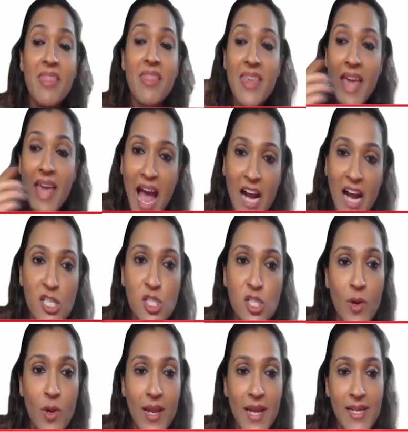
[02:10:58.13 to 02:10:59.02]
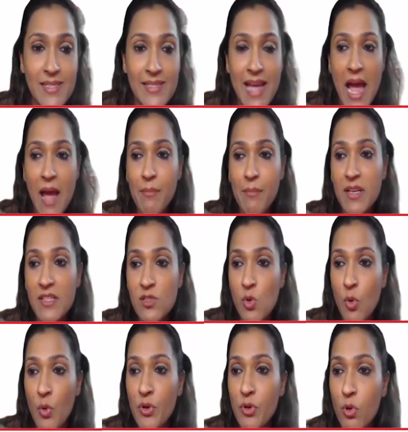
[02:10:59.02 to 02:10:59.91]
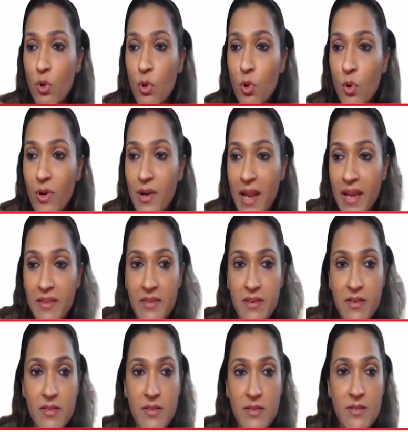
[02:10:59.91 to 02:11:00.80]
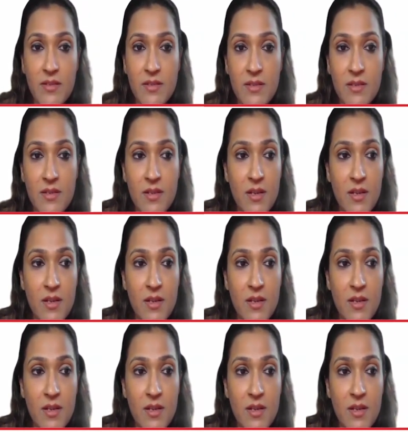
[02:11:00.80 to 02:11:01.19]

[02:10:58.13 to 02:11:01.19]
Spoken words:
The actual exam is going to look like this.